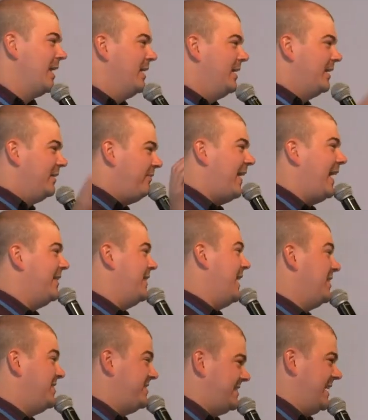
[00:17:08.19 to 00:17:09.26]
find
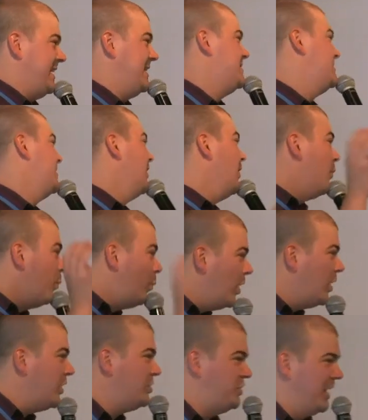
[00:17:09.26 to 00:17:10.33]
their seat,
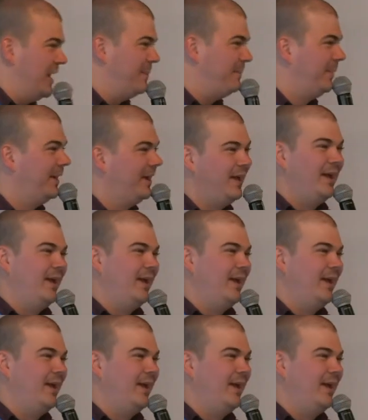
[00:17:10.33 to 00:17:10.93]
worship,